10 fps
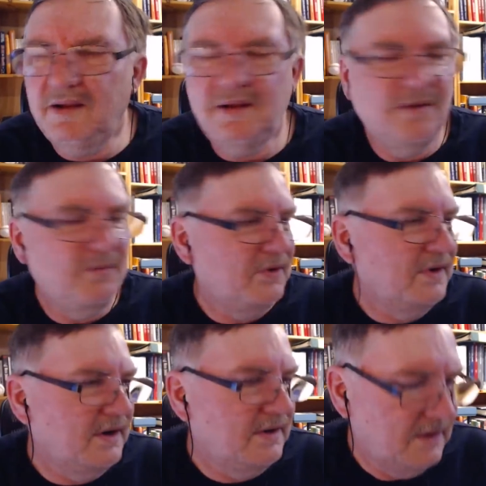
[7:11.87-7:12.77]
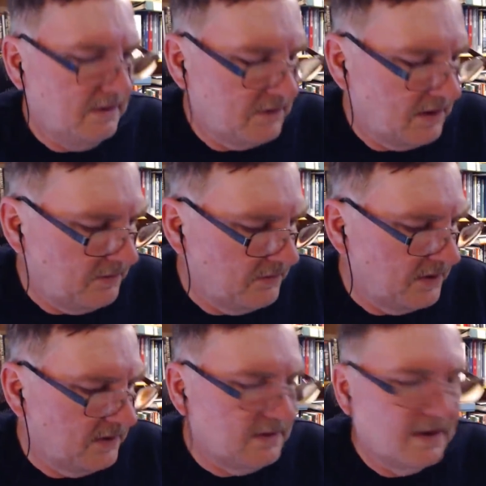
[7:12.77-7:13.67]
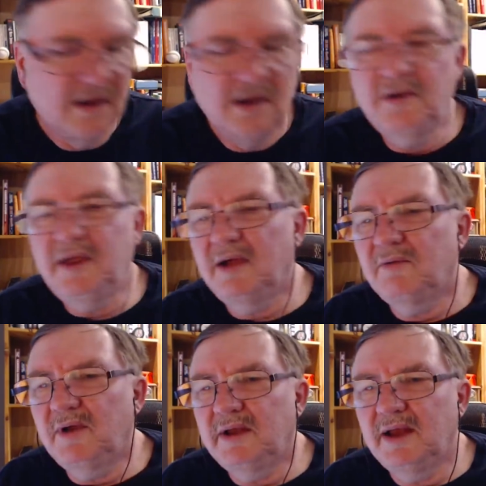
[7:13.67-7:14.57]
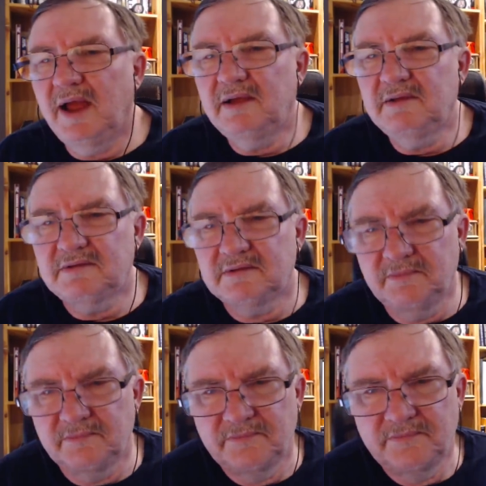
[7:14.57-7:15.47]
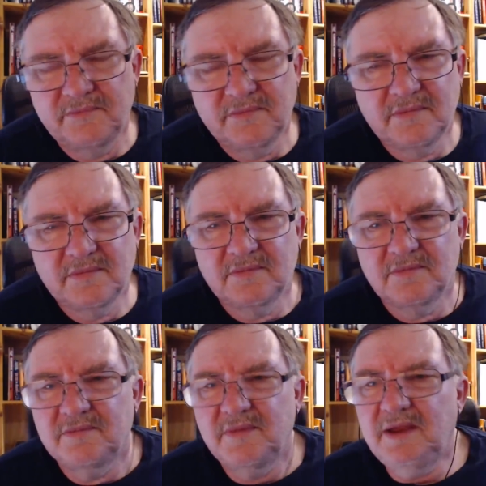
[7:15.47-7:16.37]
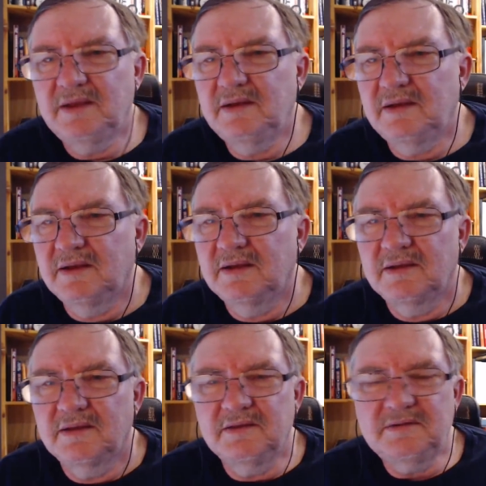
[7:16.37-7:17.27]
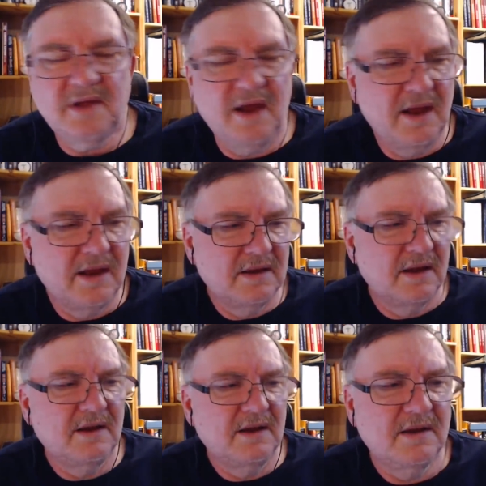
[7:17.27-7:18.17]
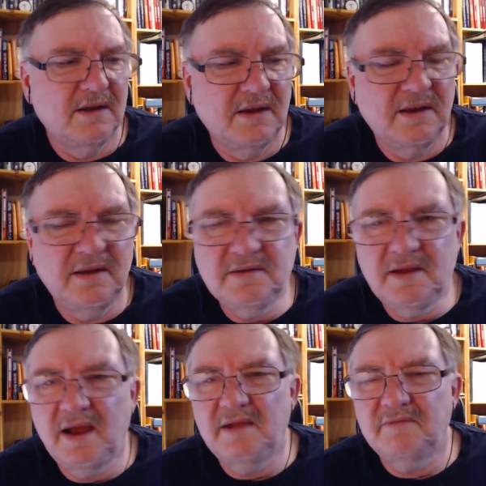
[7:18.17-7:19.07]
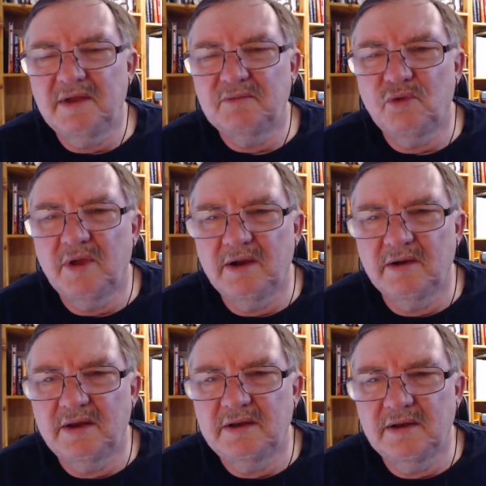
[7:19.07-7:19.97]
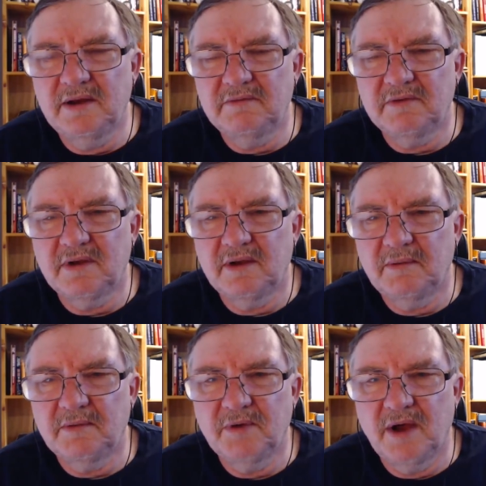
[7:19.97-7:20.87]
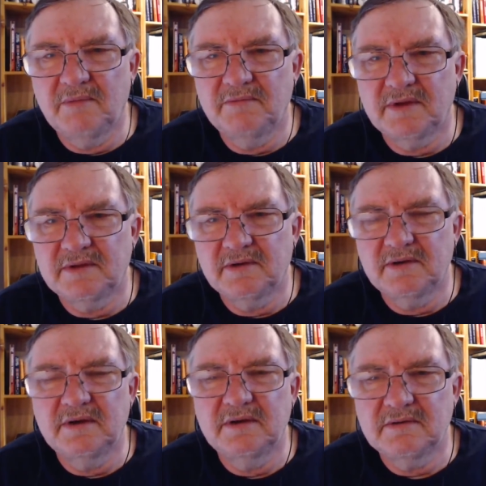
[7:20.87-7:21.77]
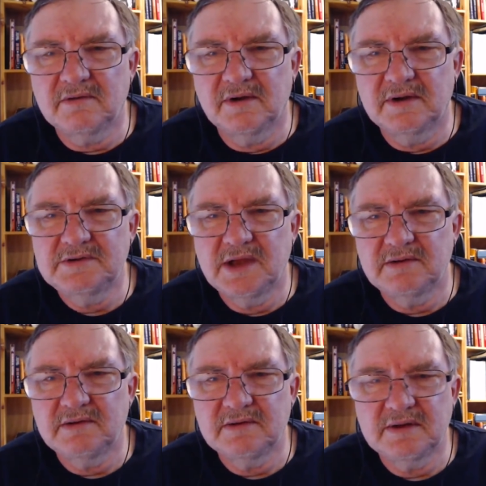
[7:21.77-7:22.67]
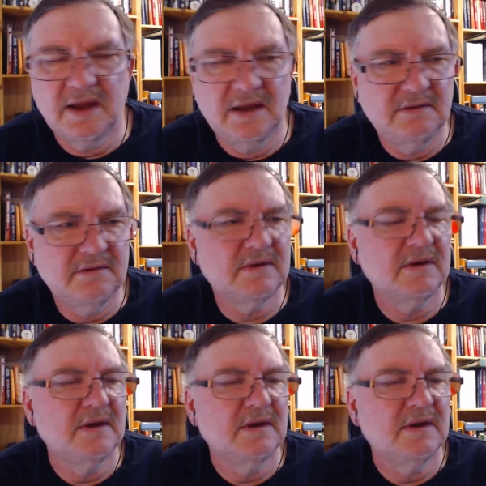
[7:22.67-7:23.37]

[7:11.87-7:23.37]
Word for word: oh boy, I did have a couple of things. Oh yeah, Willie Lagesson, Man, this guy, uh, he's a high event player, and he did have a couple of problems that turned into scoring chances against.